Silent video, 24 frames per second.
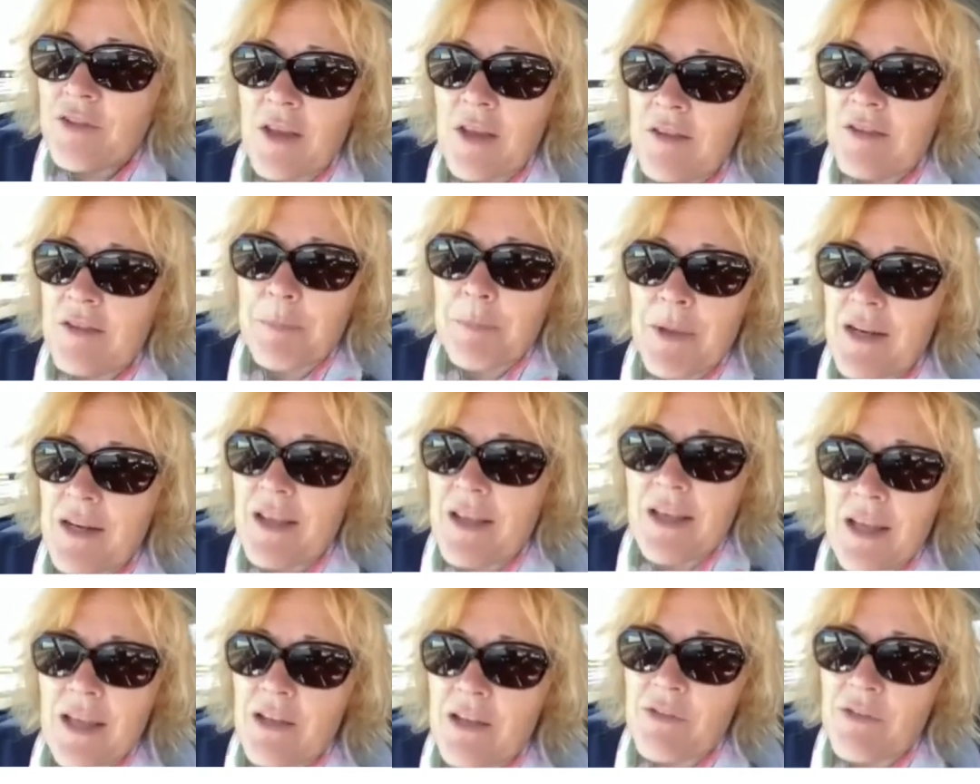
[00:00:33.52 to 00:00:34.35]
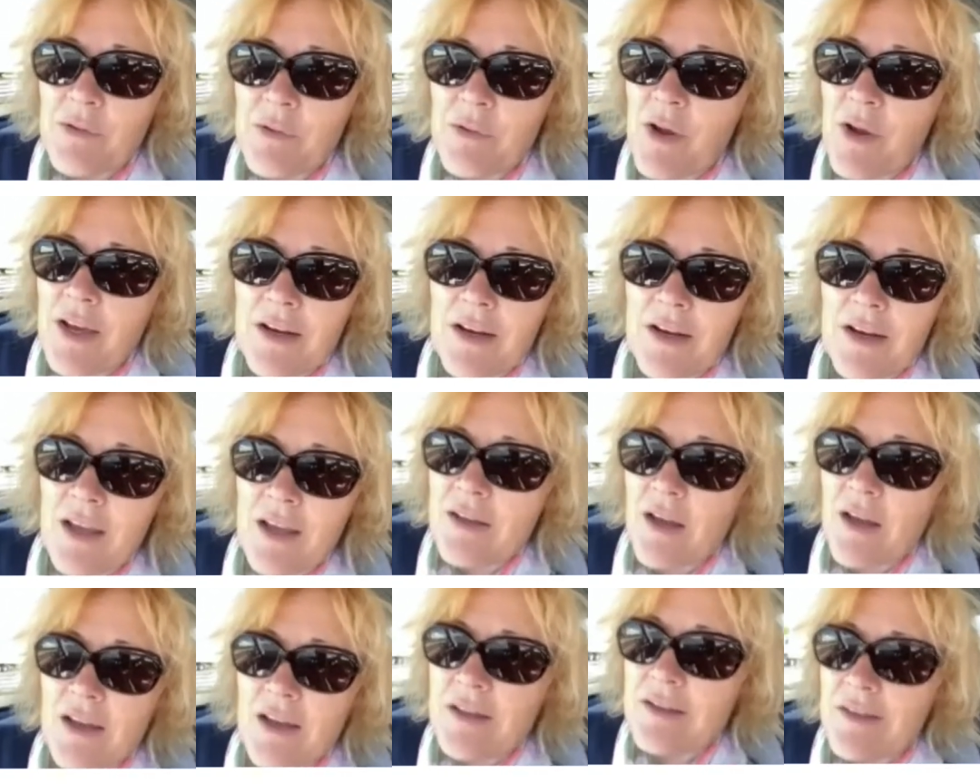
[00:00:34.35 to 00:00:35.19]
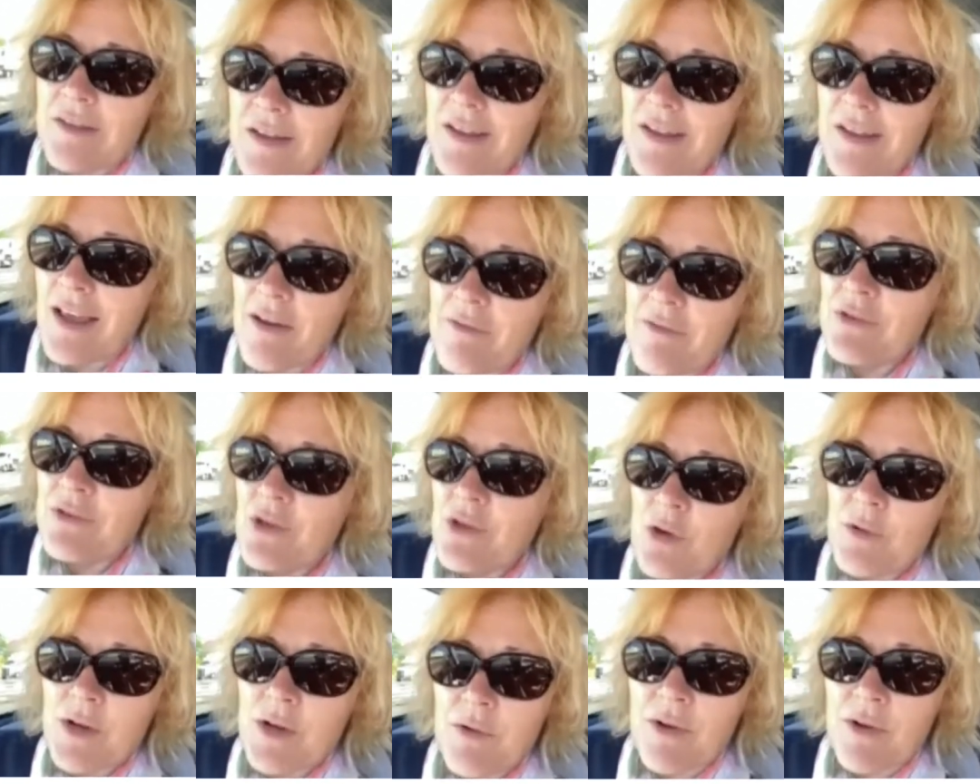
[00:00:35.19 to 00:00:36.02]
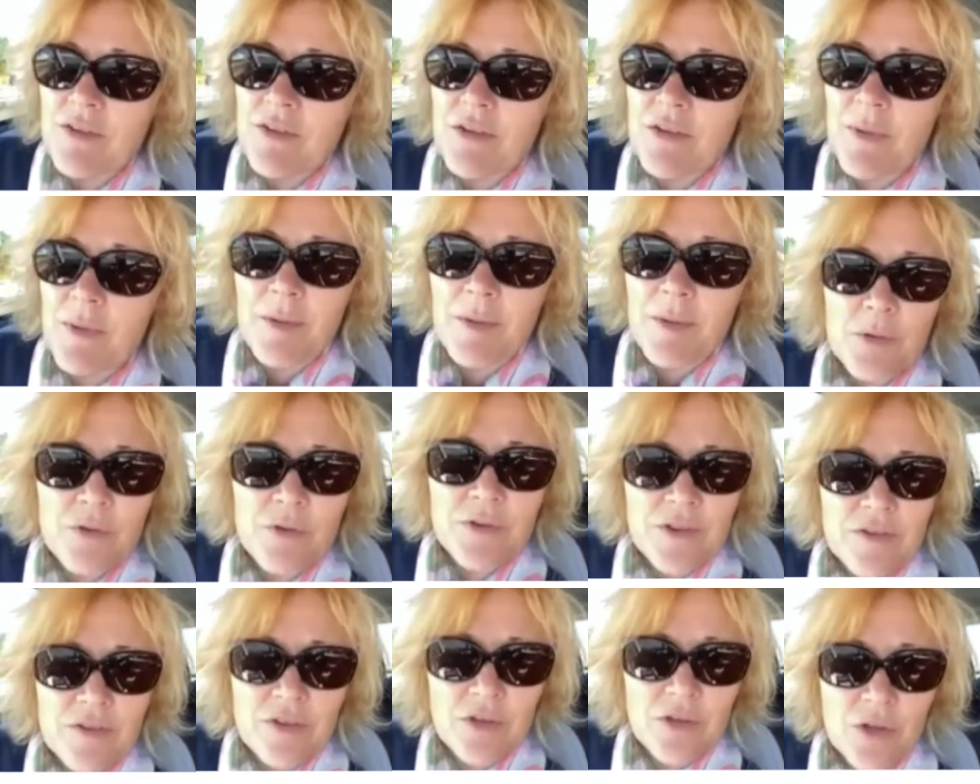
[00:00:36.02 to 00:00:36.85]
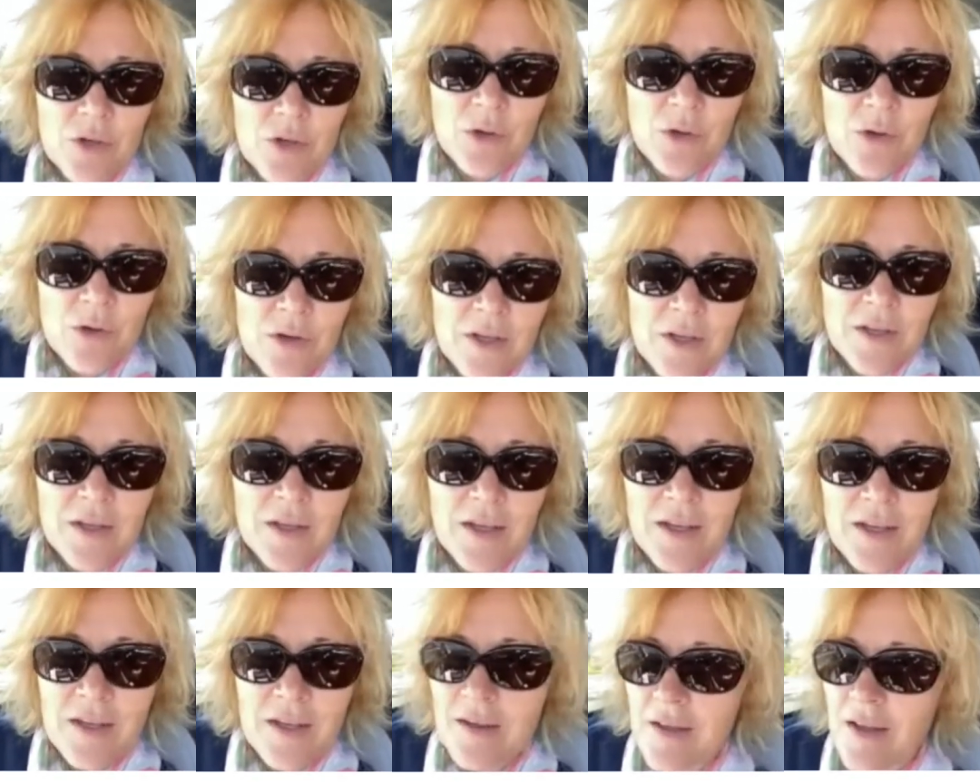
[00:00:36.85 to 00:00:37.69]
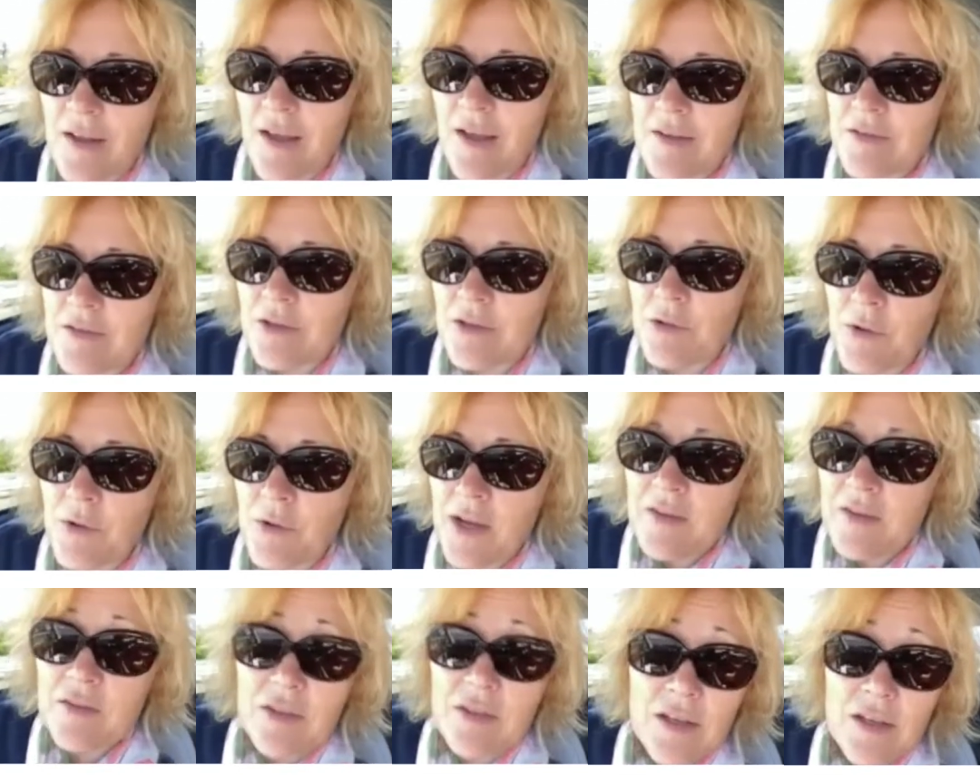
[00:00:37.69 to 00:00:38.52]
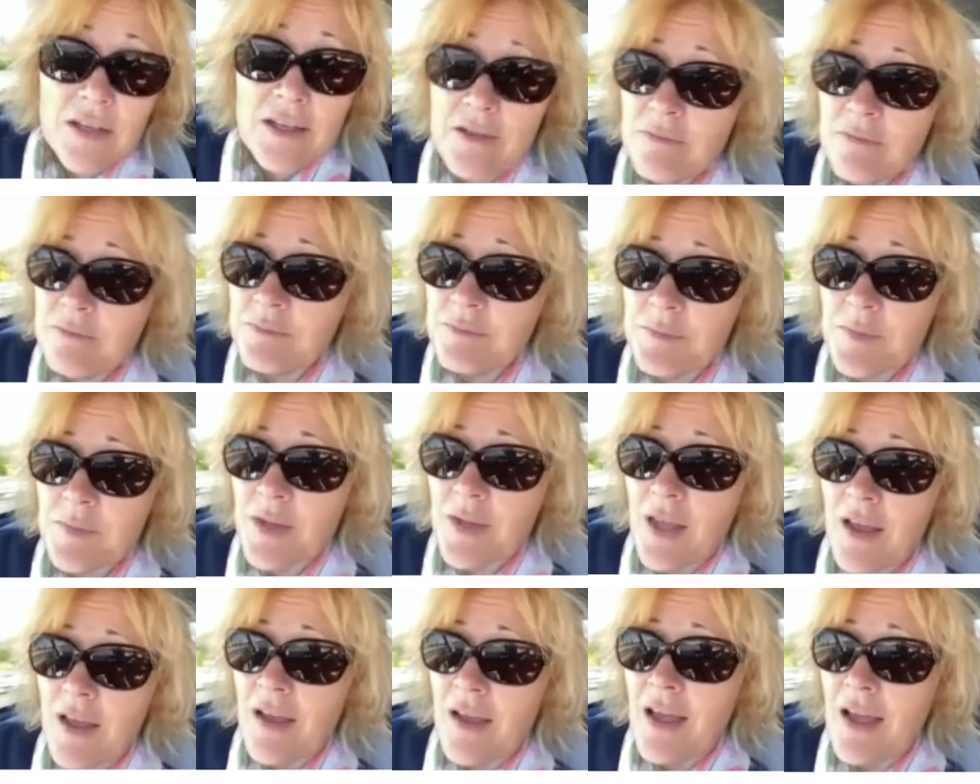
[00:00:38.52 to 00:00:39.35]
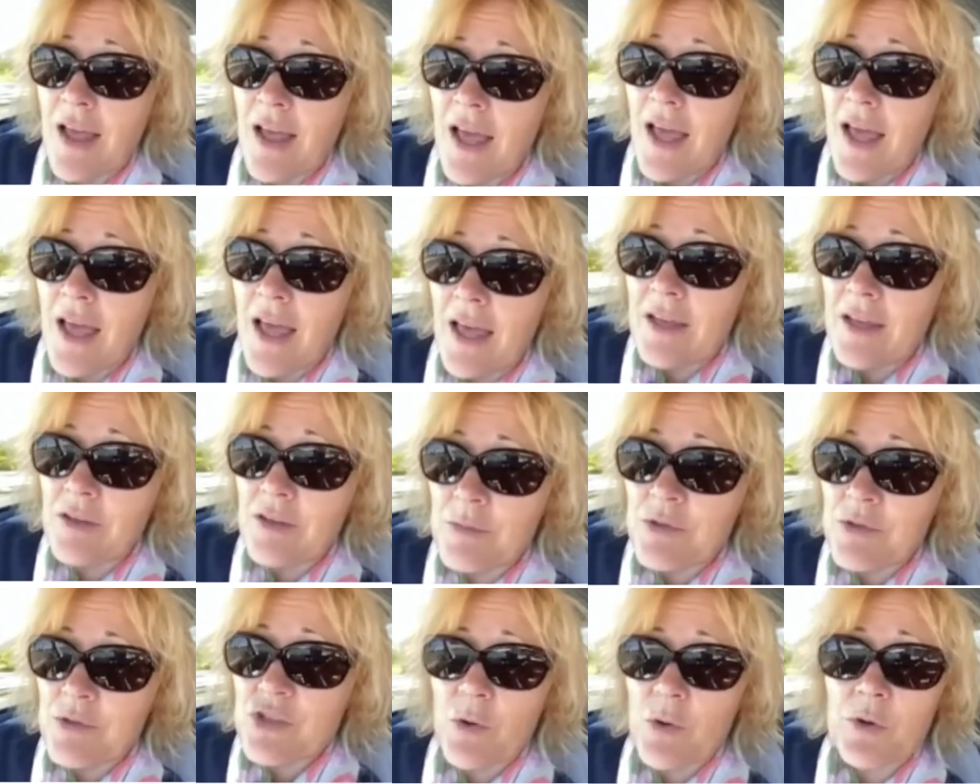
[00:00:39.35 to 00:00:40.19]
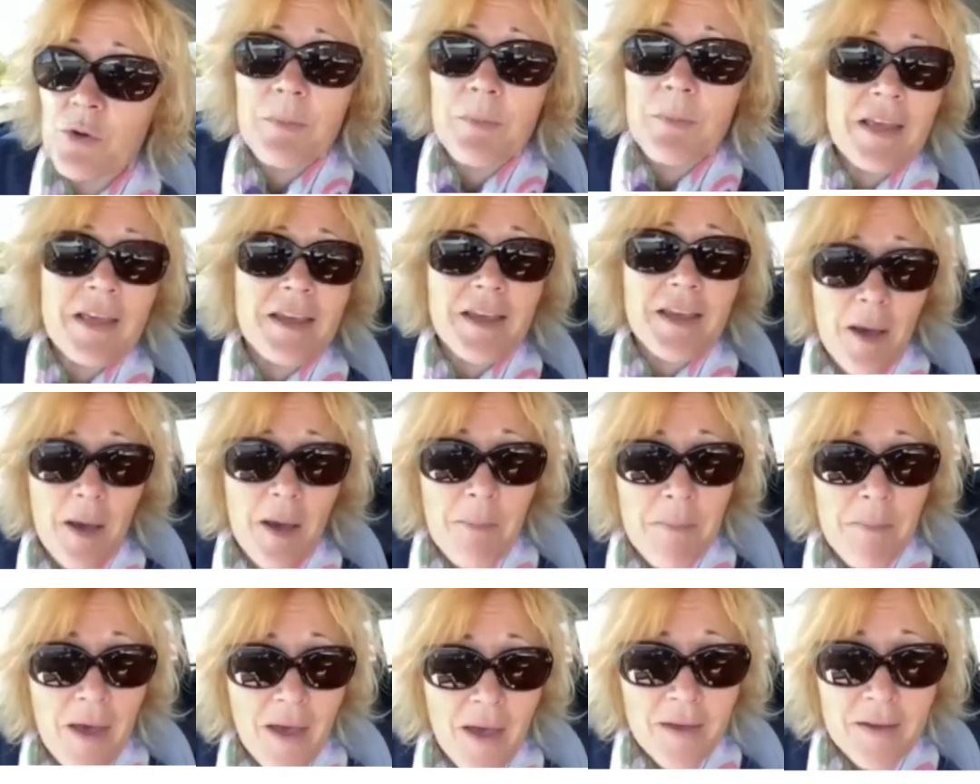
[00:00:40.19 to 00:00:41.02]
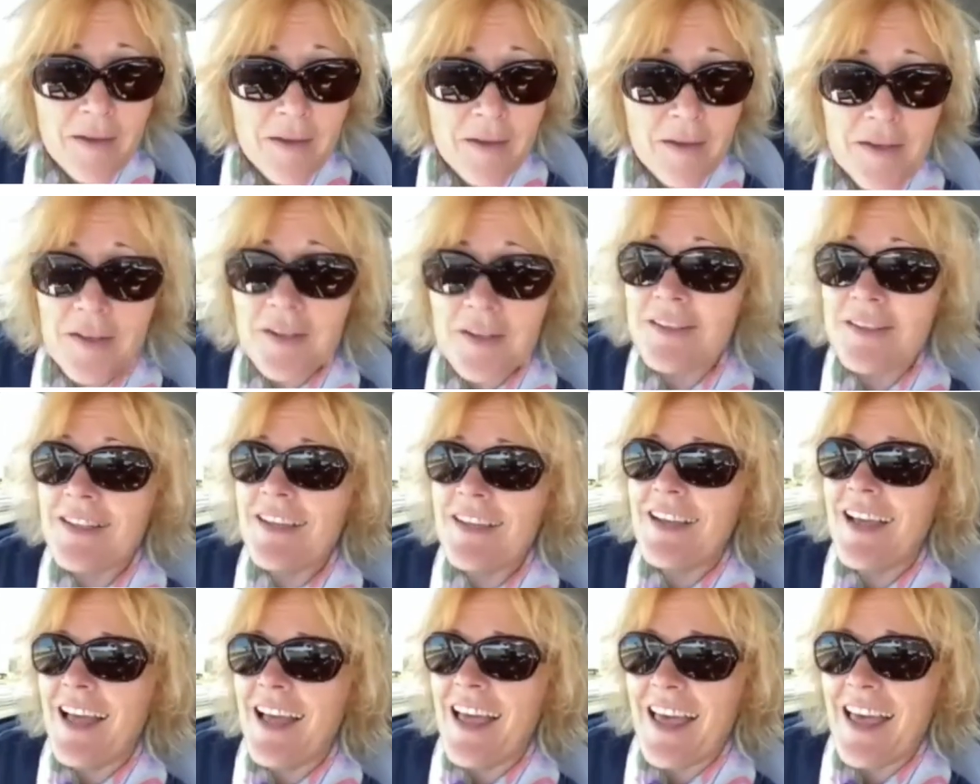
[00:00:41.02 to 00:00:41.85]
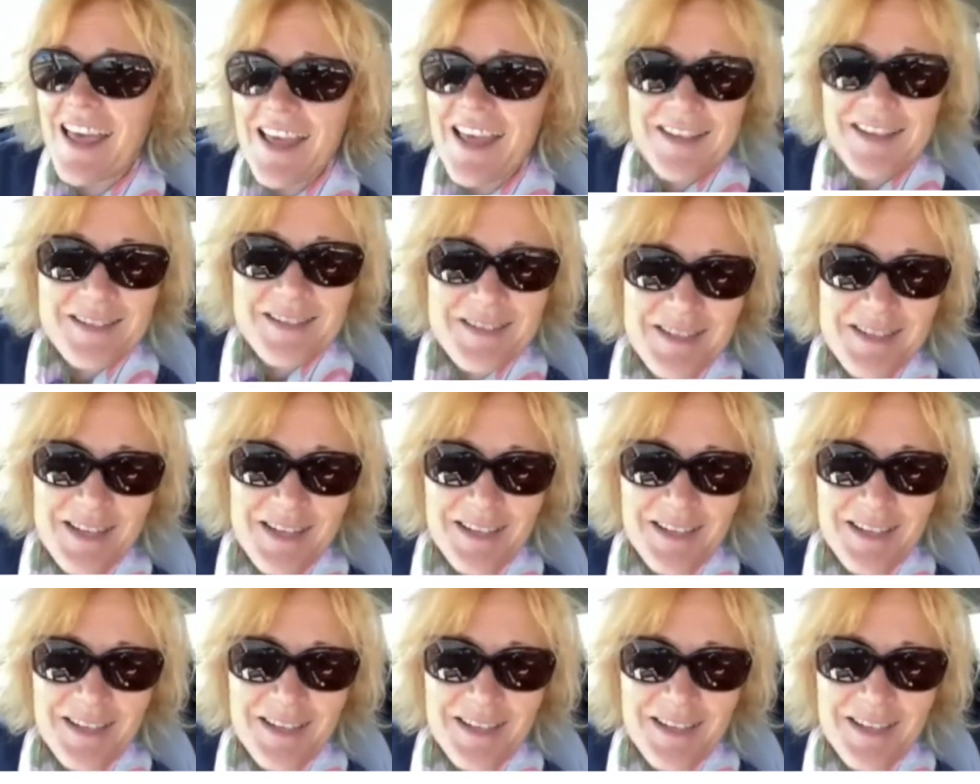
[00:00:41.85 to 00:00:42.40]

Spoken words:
it's been a hell of a ride. I have no regrets about moving to New York. It's a great city, and I'm sure it'll make a comeback. And,